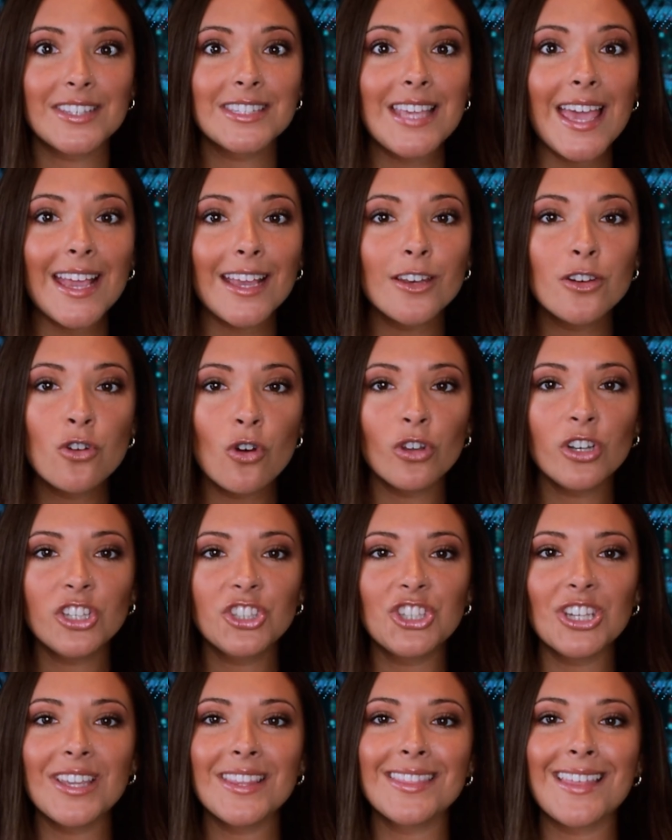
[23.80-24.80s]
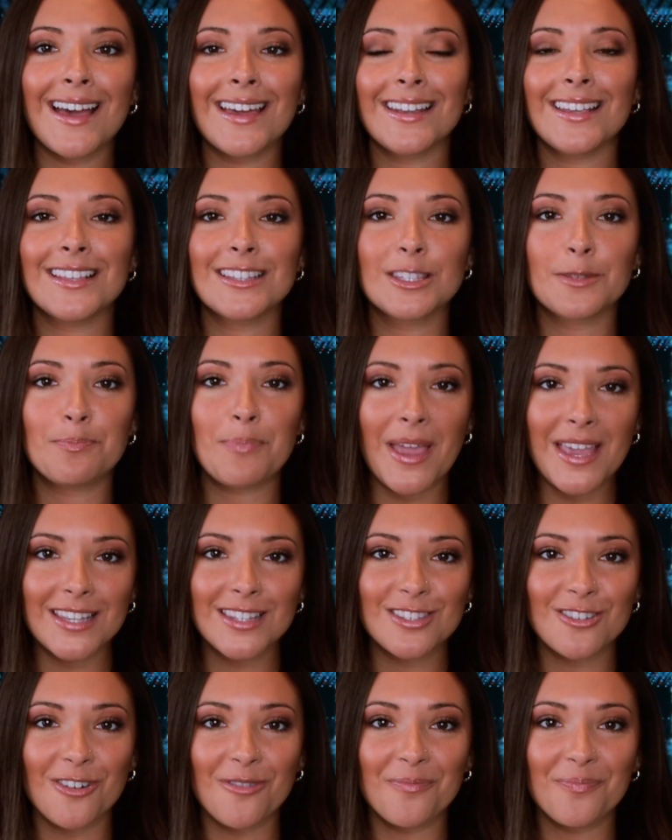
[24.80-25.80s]
the technology that it's
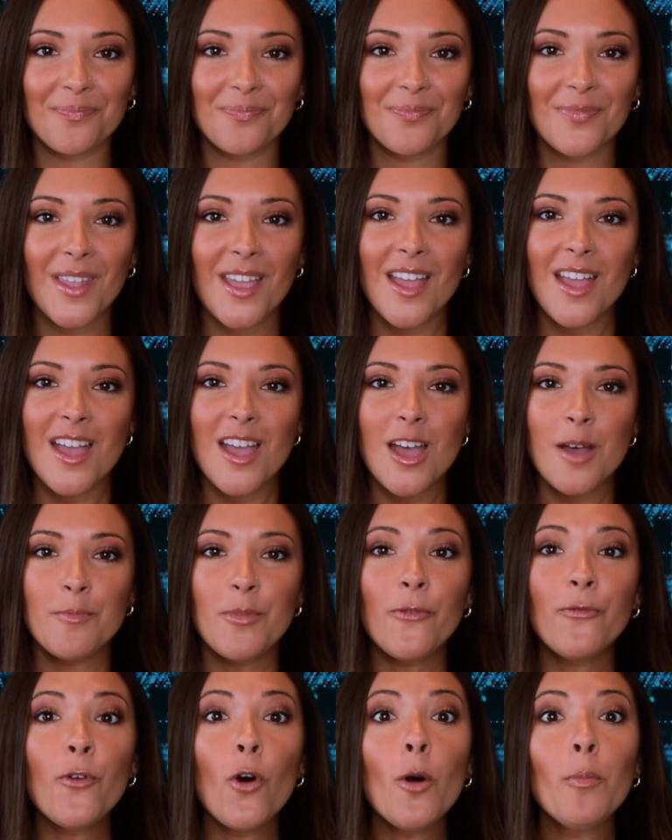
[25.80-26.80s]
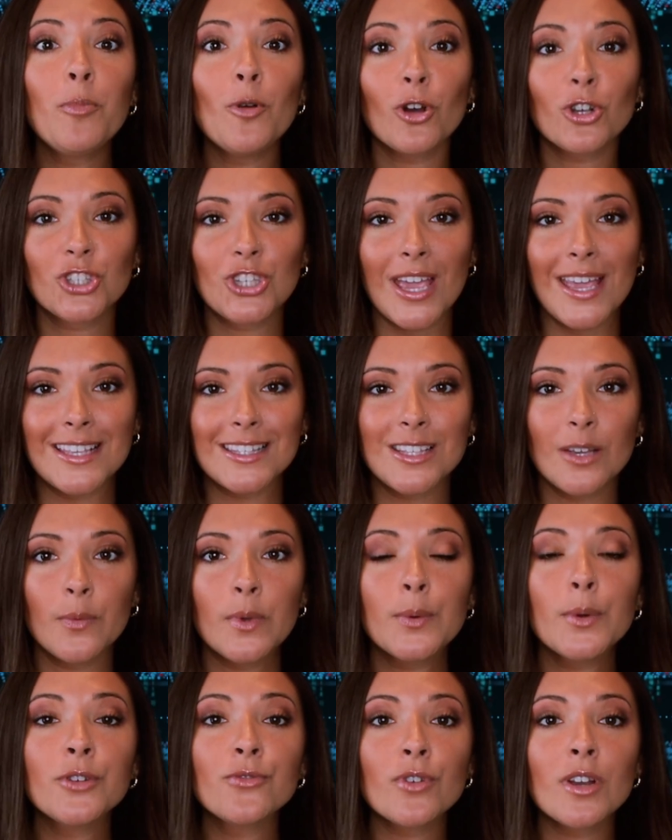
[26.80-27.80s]
based on. Before blockchains,
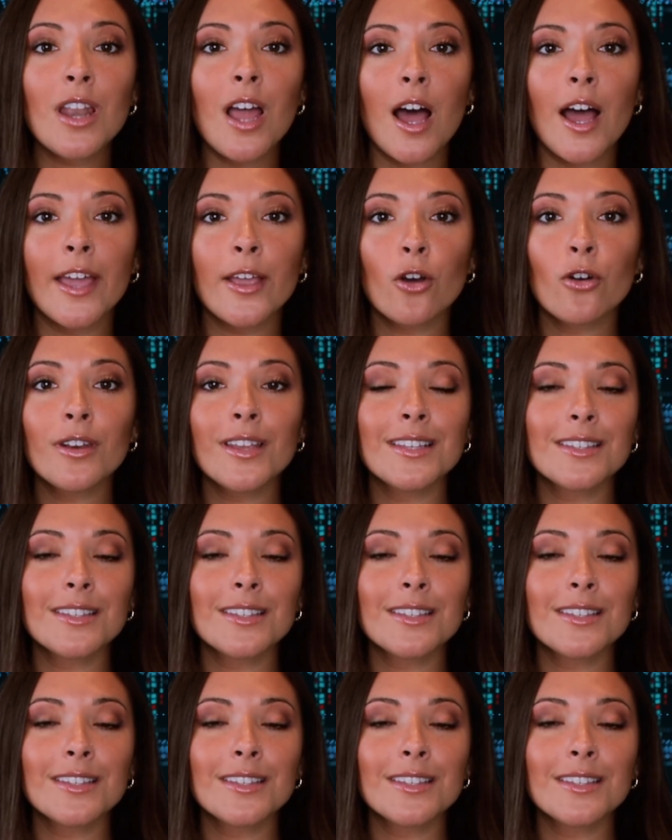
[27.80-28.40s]
we would rely on